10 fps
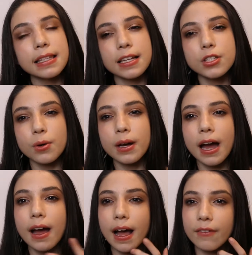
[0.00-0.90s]
like so
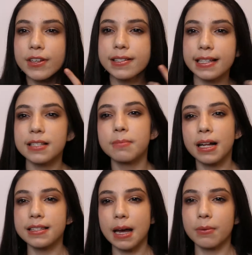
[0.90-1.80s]
every 6 months I